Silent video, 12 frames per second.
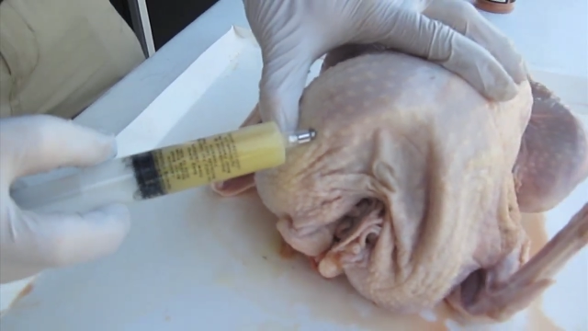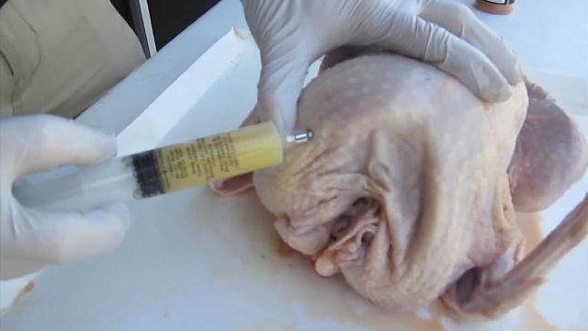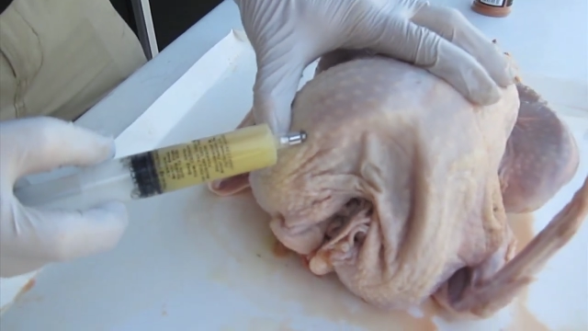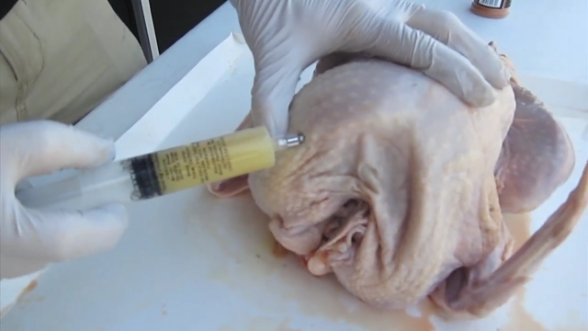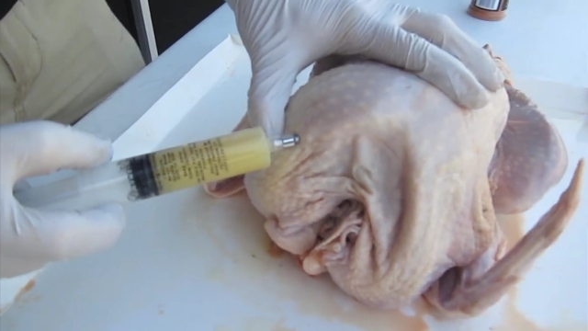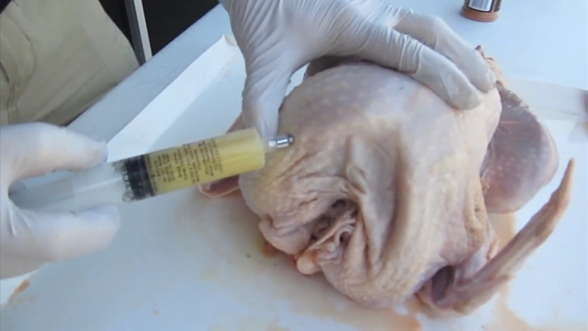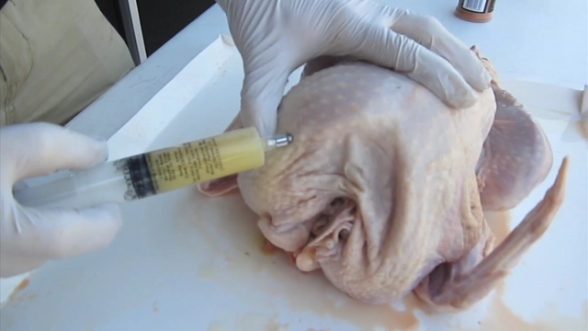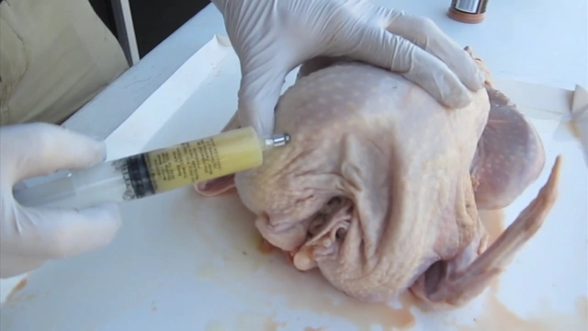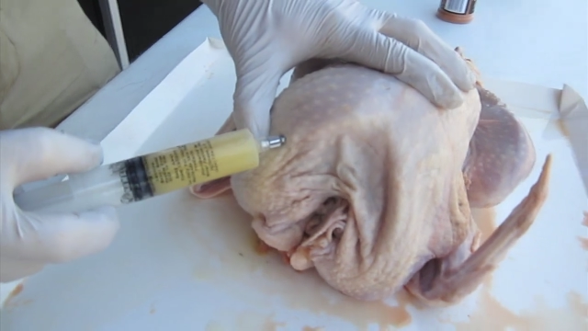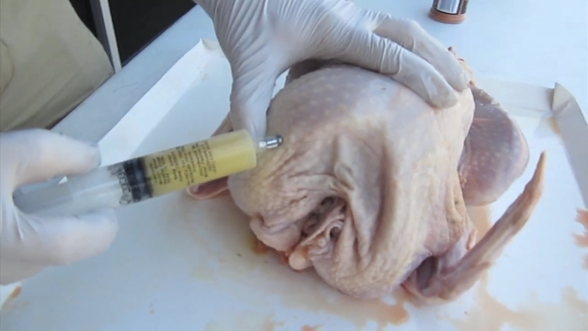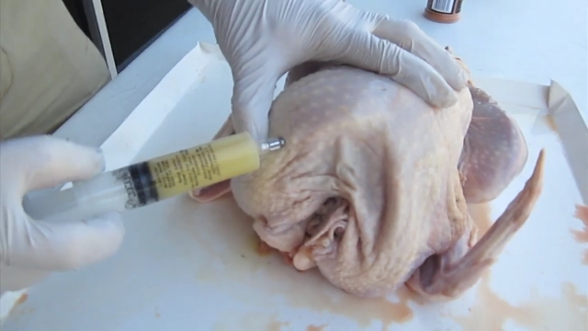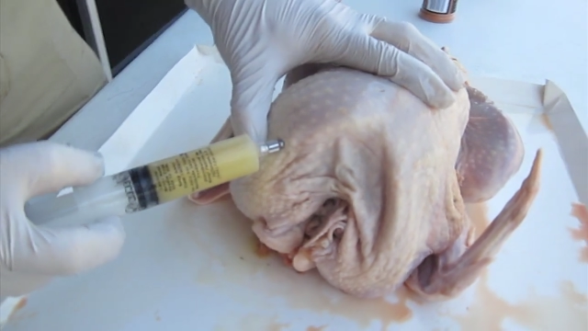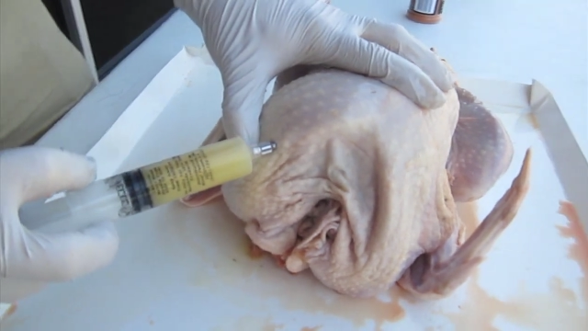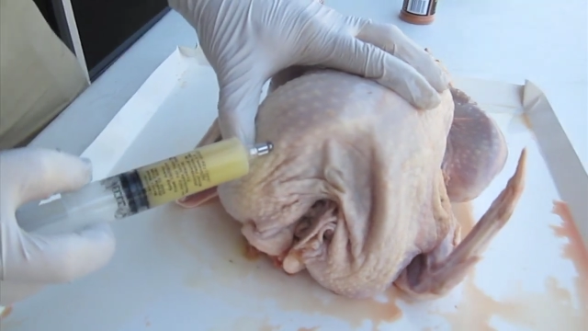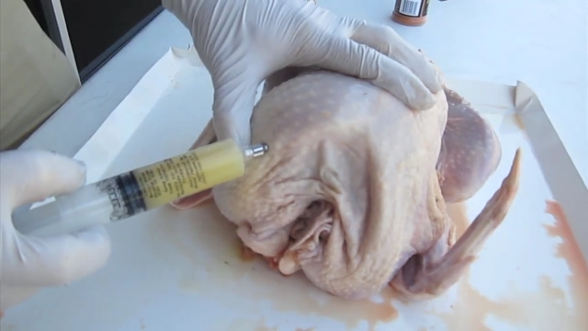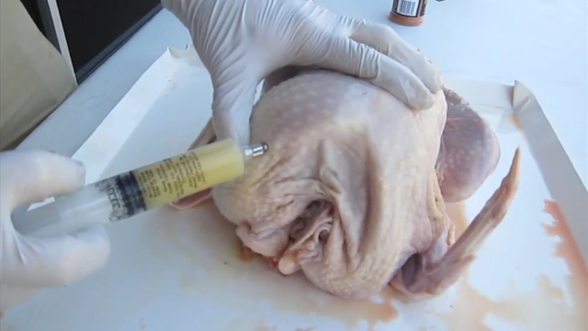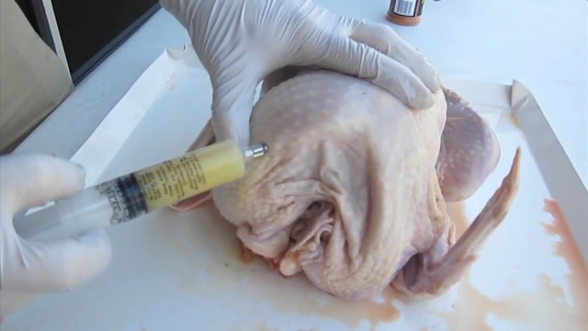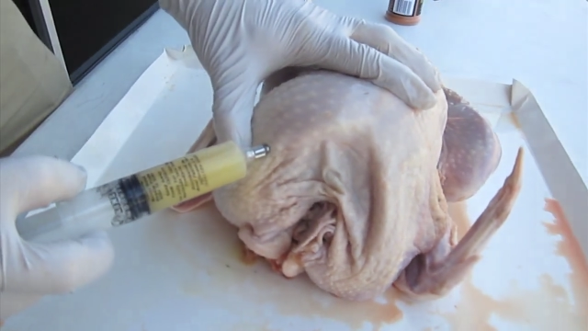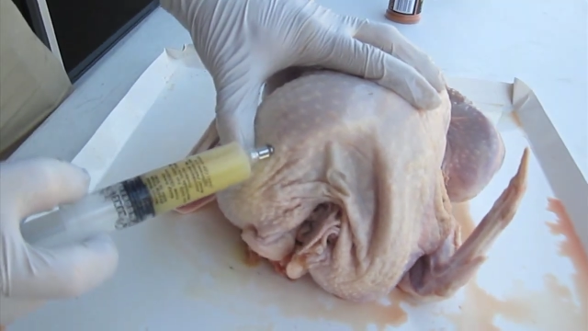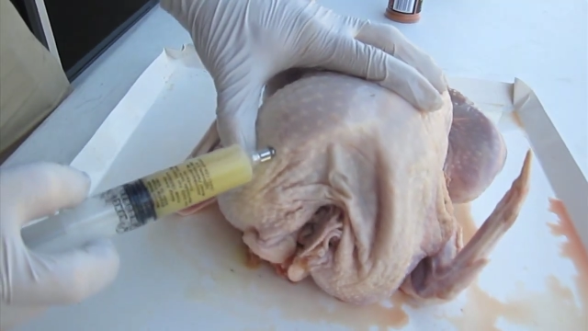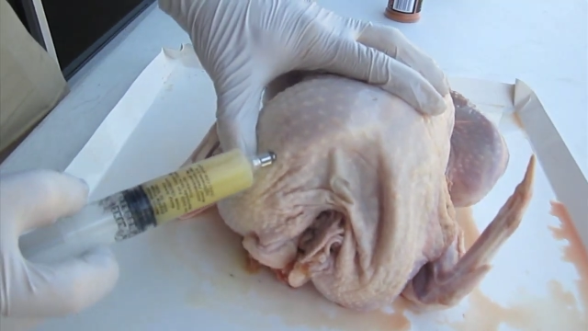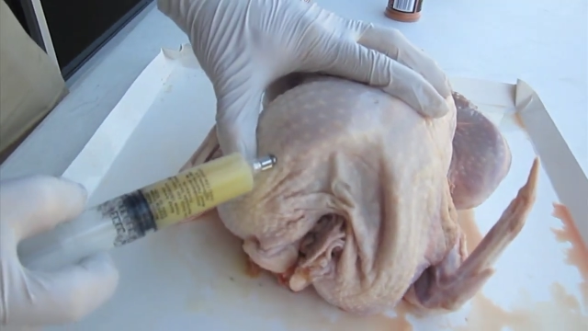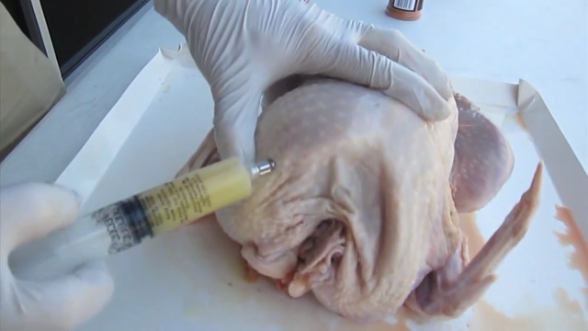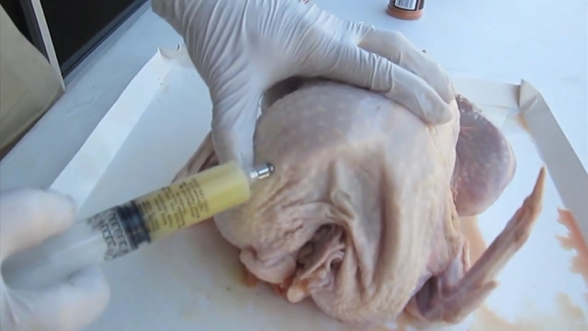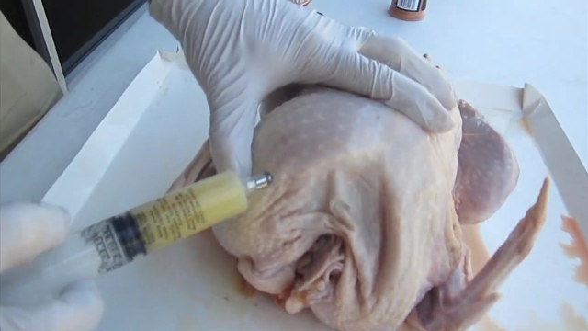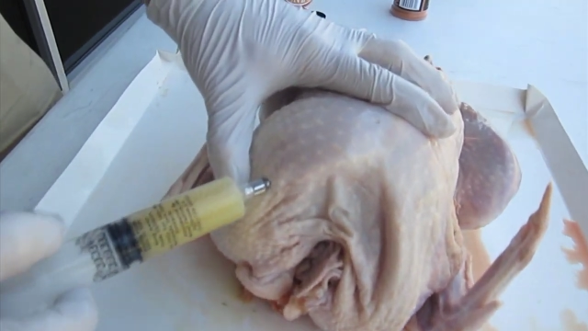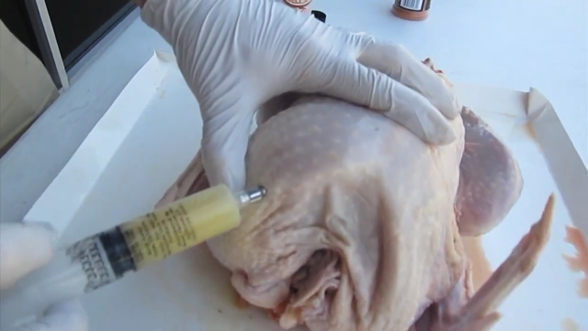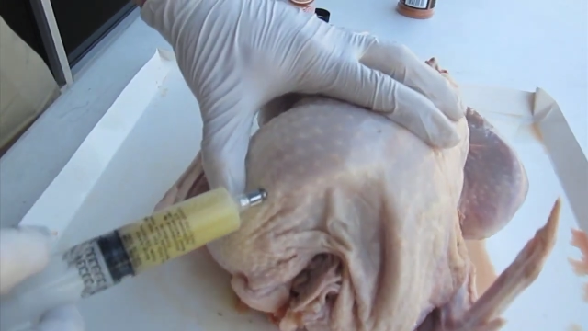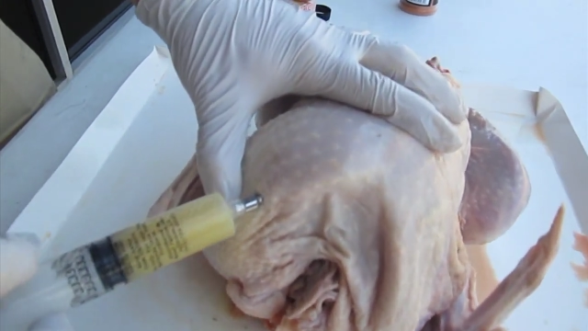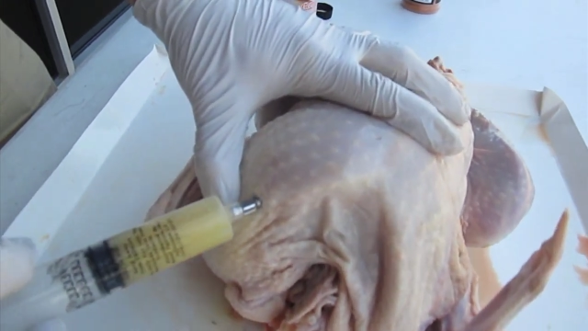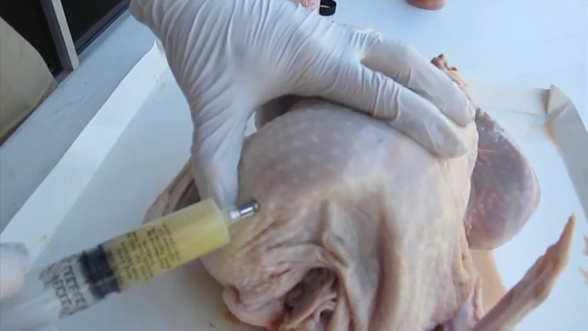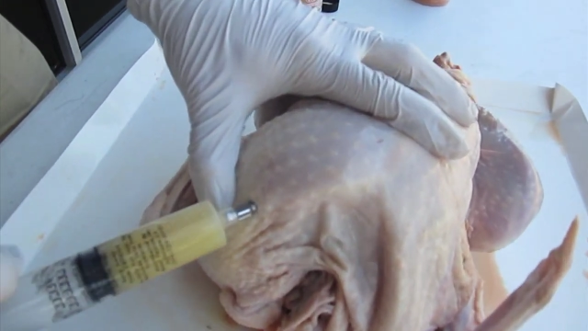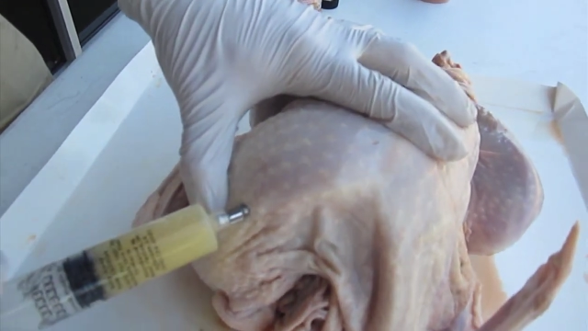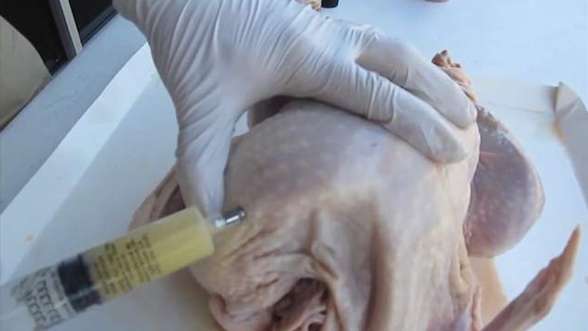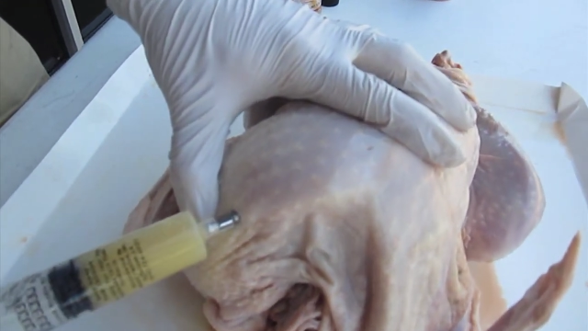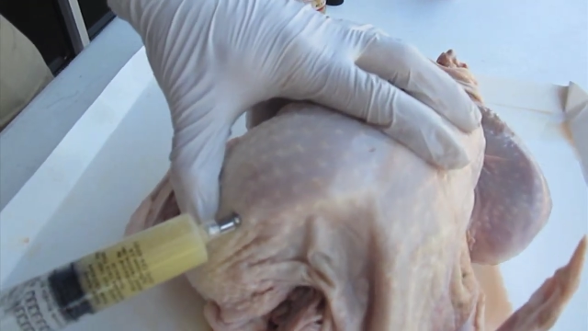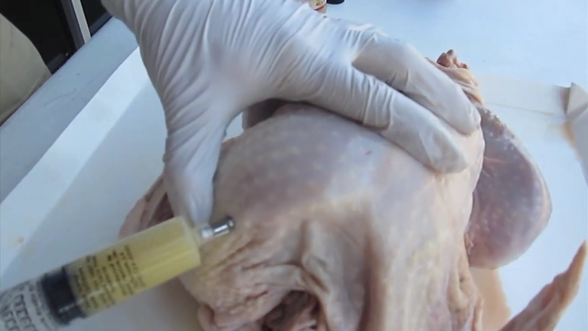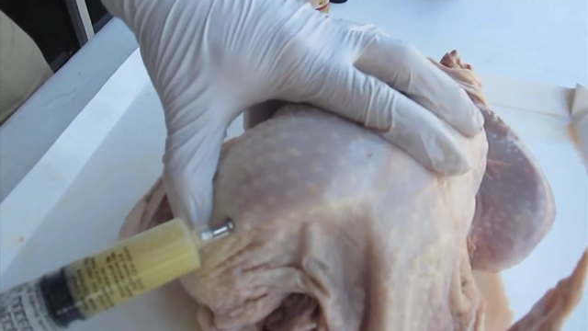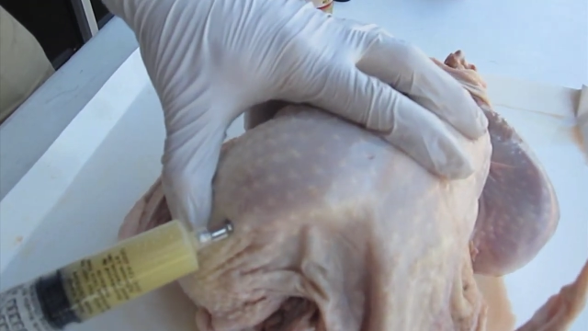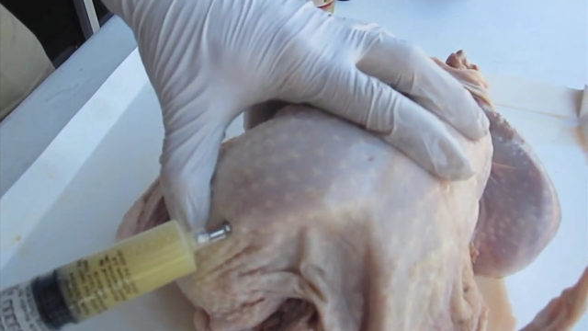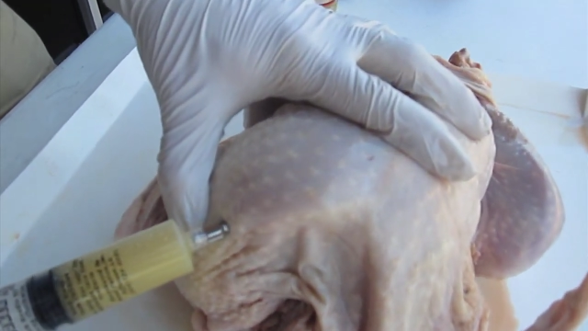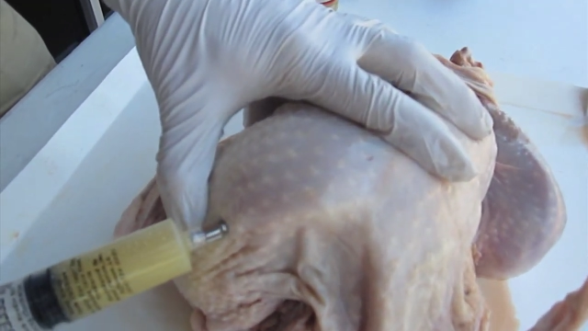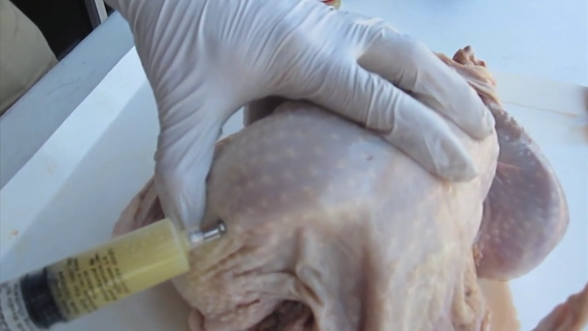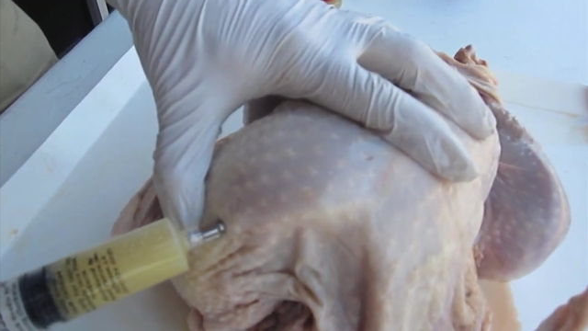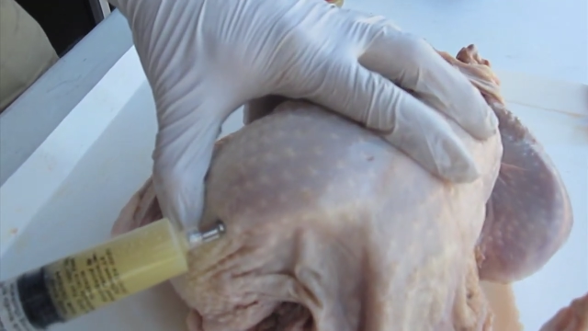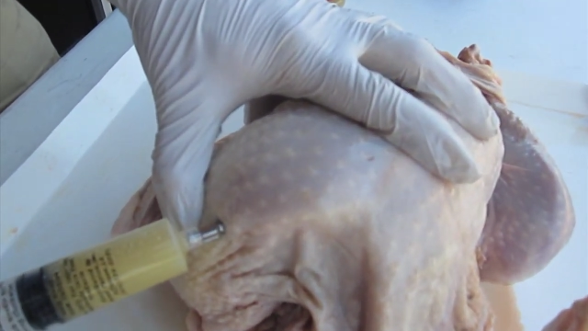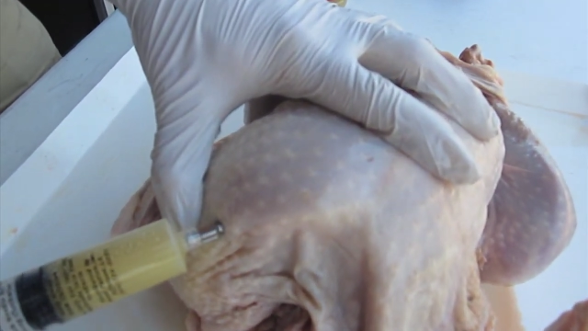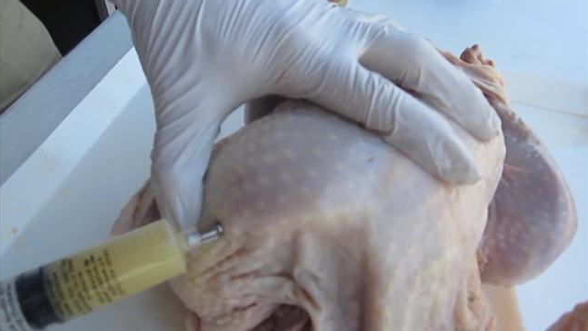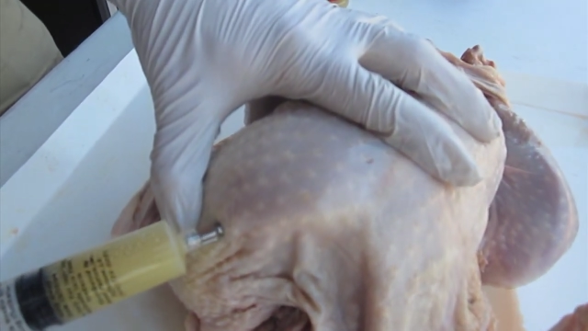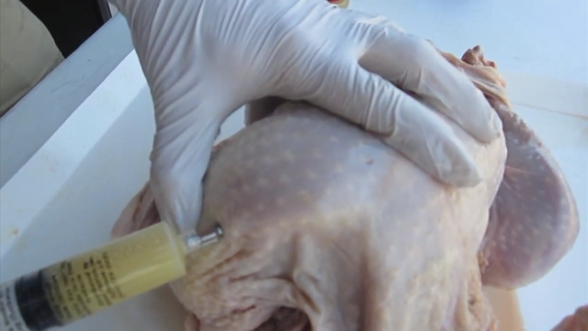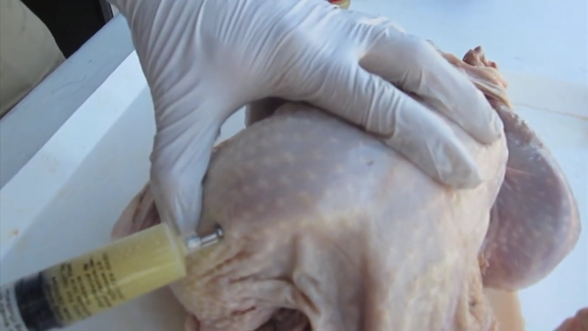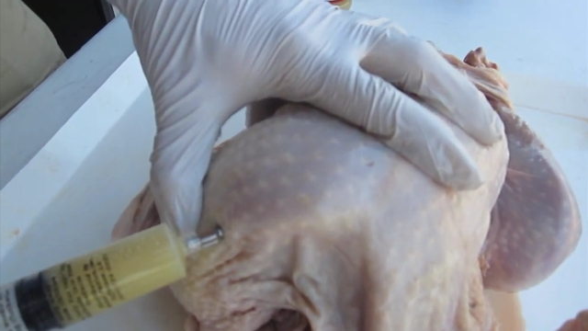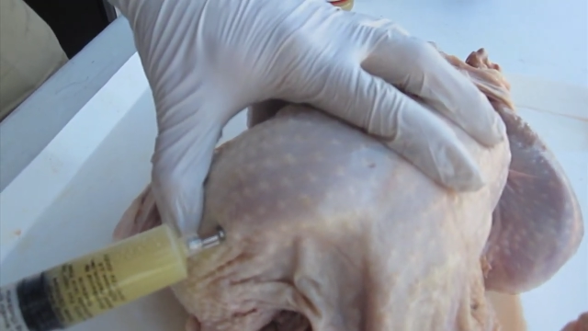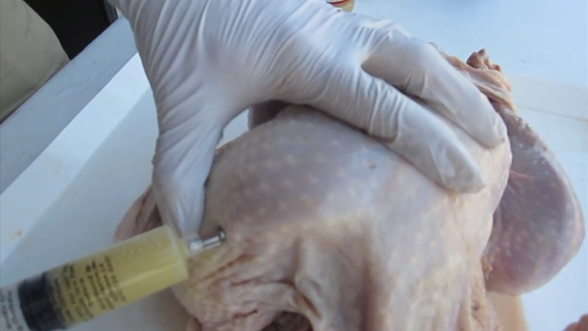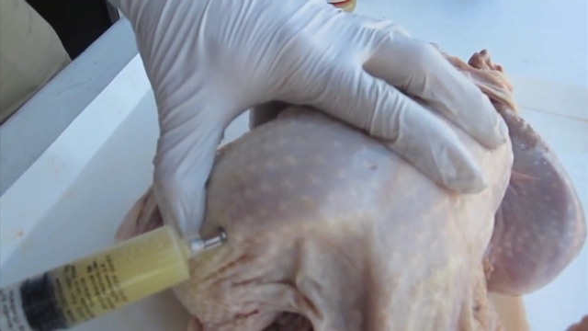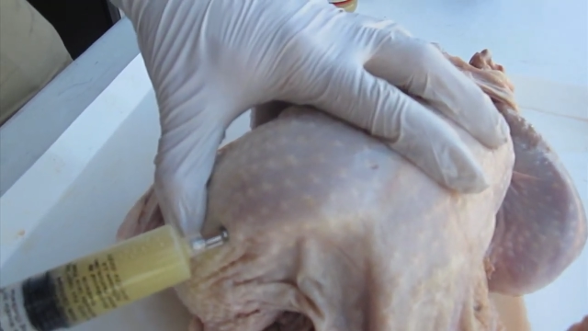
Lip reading: No face is visible, so there are no lips to read.